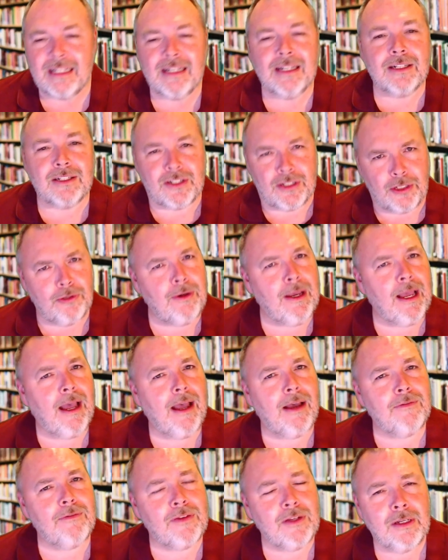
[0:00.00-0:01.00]
Do you
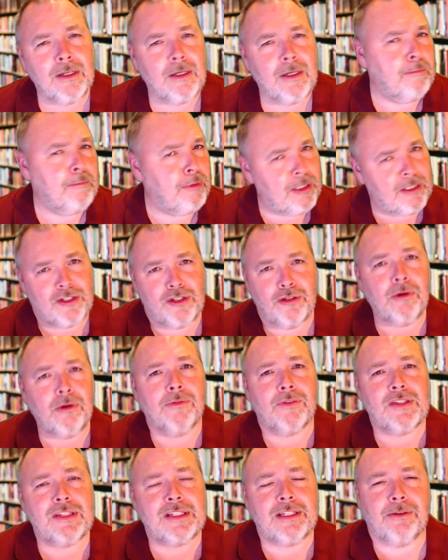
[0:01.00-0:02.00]
have book two
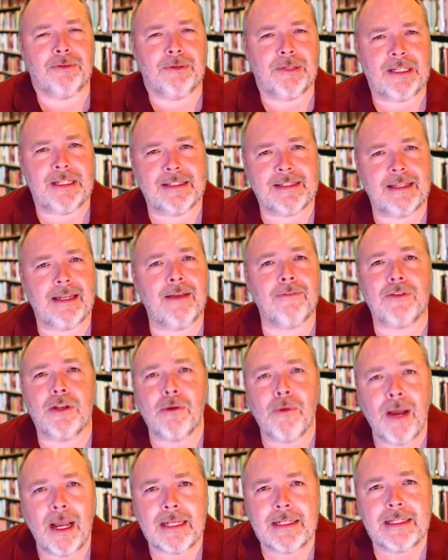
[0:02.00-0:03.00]
of a series and have
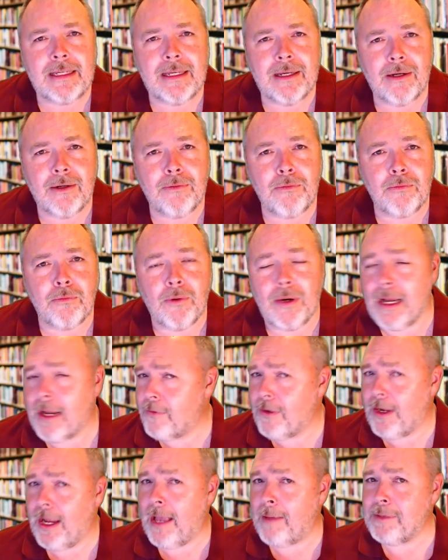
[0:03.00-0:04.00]
no idea
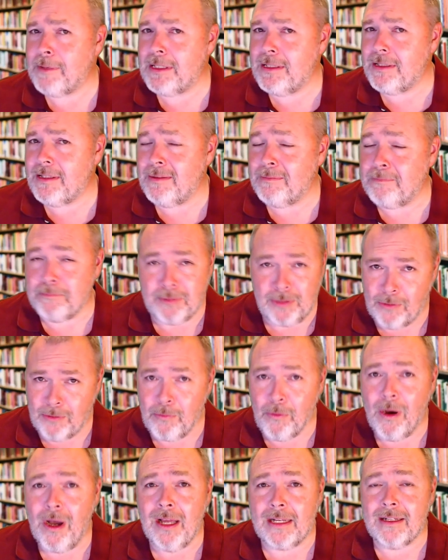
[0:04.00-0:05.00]
whatever happened in book
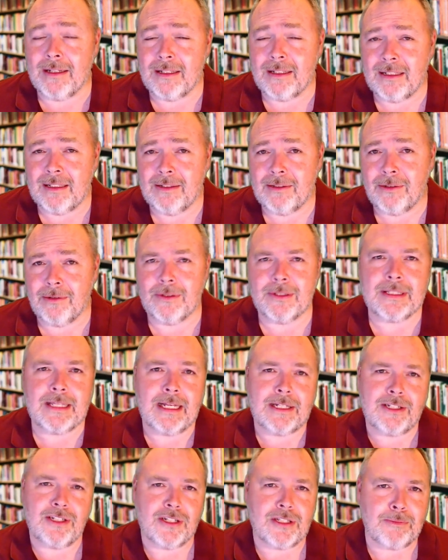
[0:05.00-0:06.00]
one? Or is
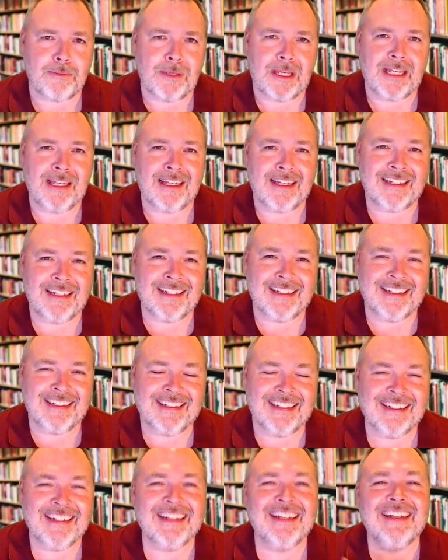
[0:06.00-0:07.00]
that just me?
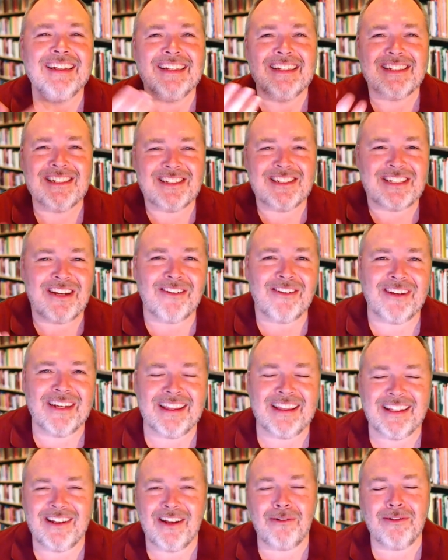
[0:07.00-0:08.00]
Share in
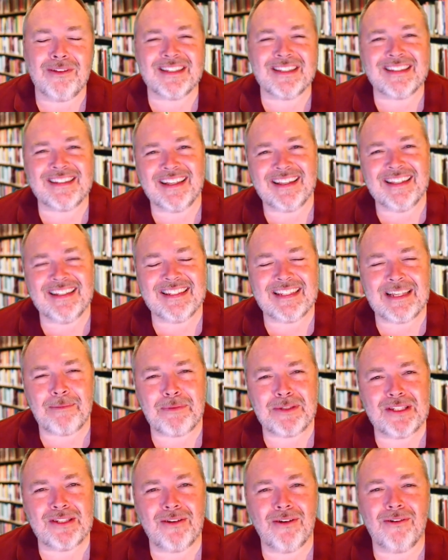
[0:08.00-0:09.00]
the notes on this
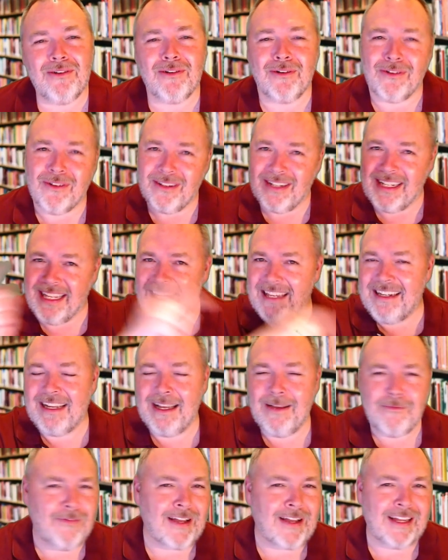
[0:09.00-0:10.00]
episode, or again,
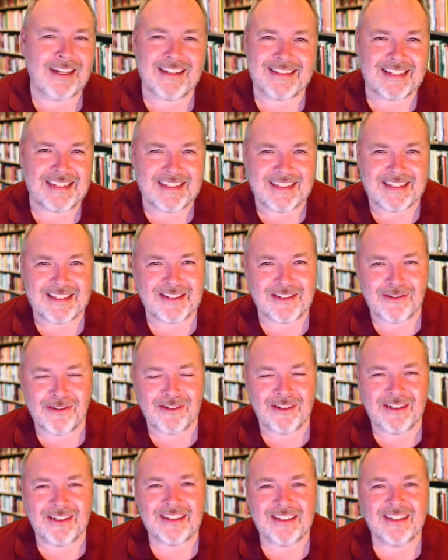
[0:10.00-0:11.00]
come find us in
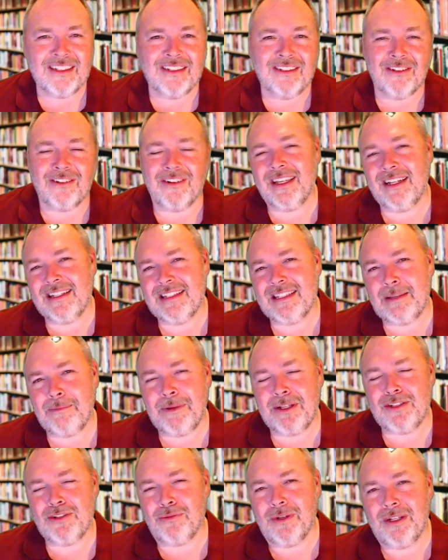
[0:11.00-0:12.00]
Discord or hit us up
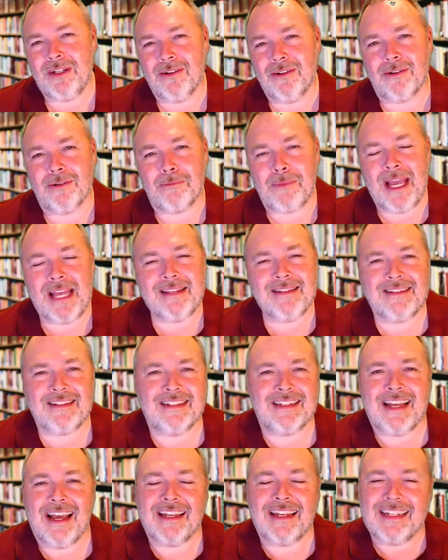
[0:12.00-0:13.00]
on Twitter,
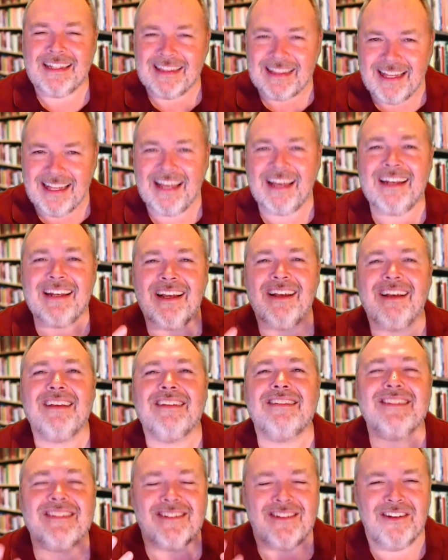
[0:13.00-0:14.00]
Mastodon, and let
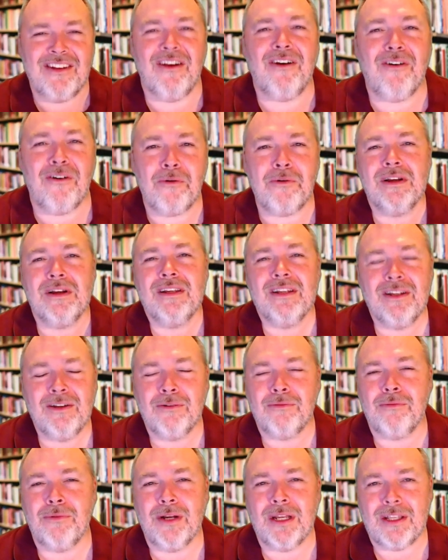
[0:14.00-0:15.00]
us know
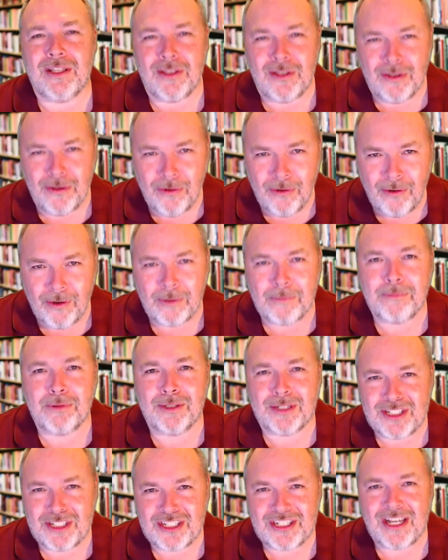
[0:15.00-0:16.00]
what your
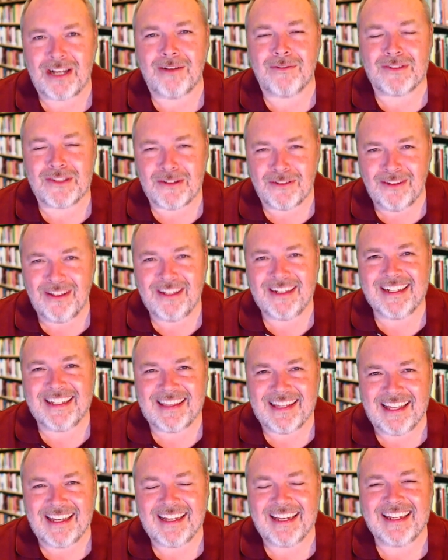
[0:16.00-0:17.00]
bookshelves are looking
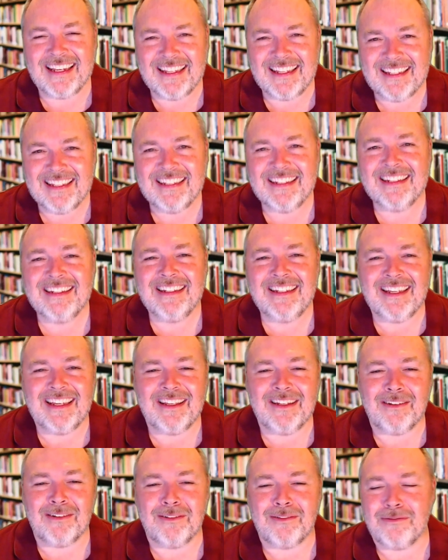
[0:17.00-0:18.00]
like
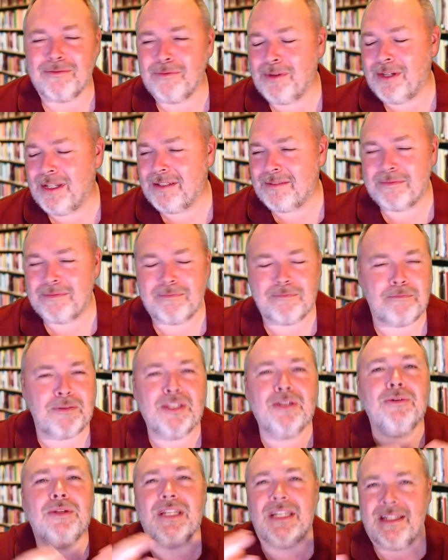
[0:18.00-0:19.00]
and what
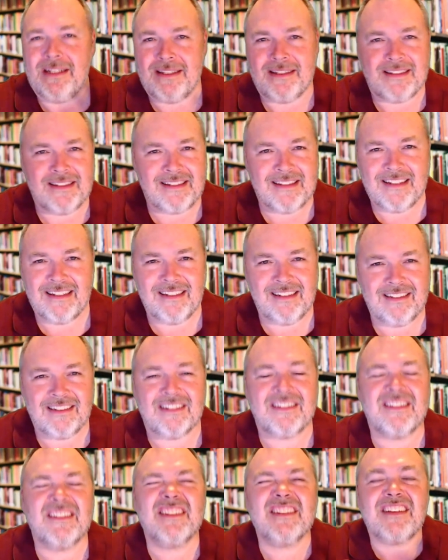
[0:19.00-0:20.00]
beauties
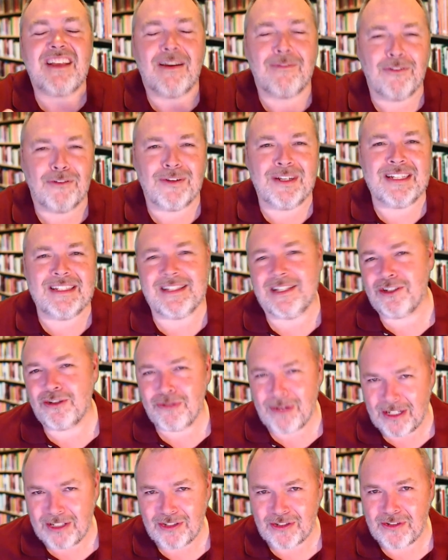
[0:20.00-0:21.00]
discoveries and
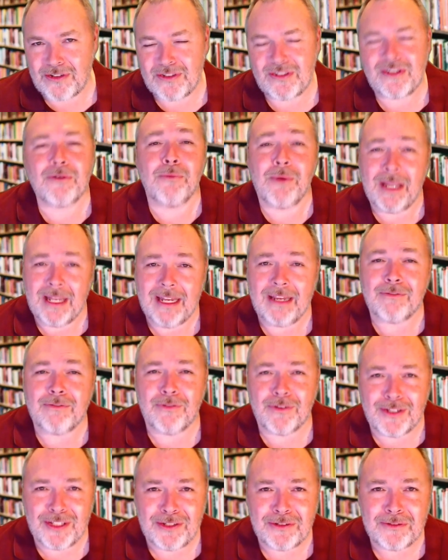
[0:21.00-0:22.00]
treasures are waiting
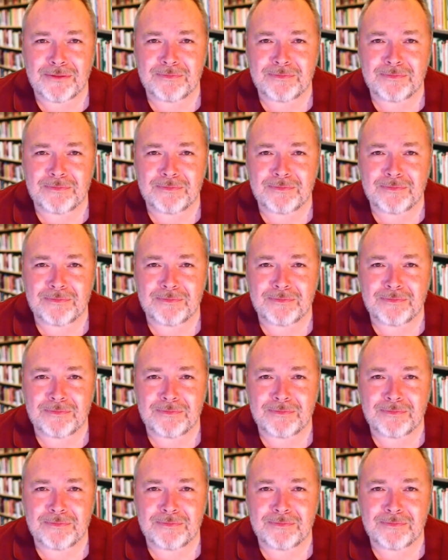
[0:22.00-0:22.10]
for you.